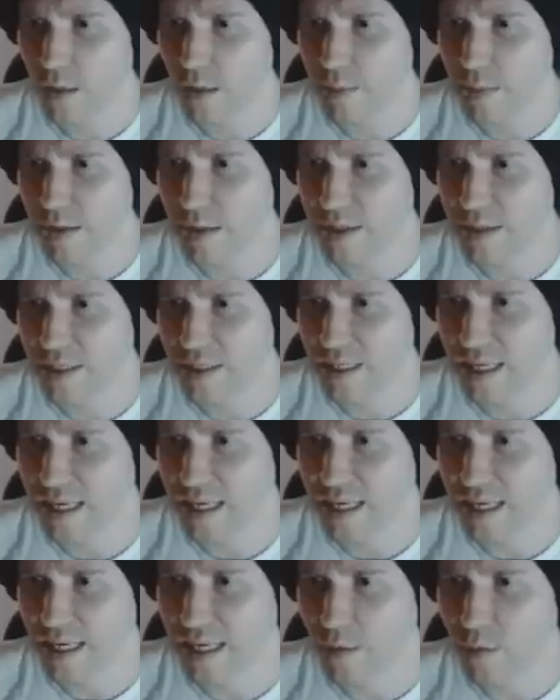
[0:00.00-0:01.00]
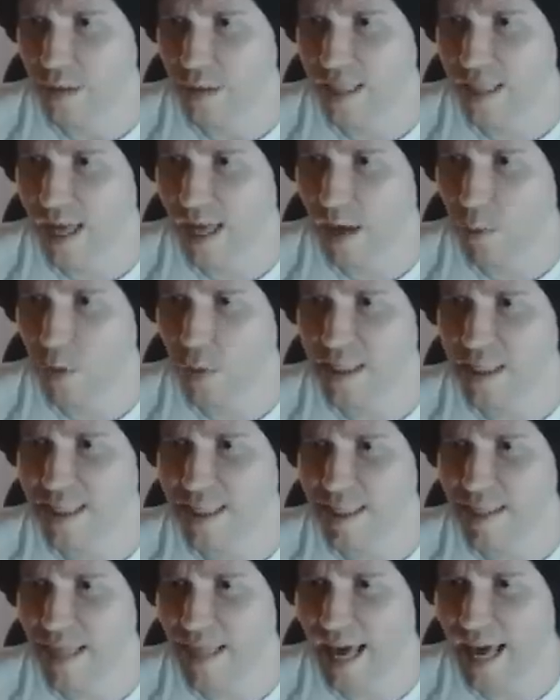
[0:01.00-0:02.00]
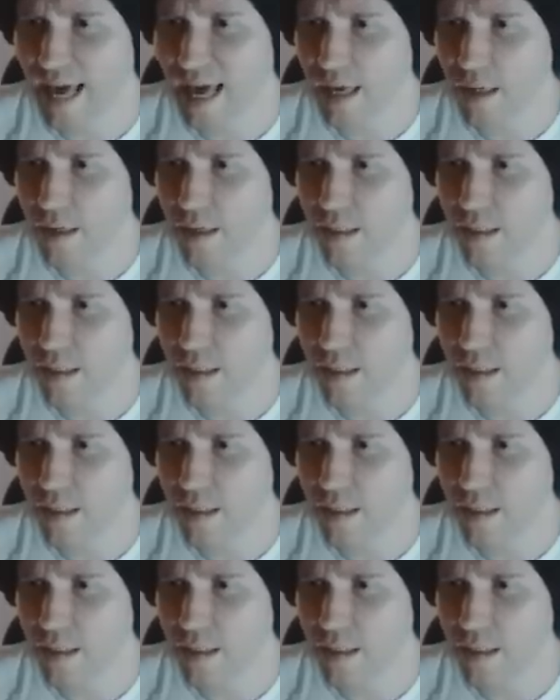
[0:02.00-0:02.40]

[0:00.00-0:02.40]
Maybe there's a key in here. What's that? What is that?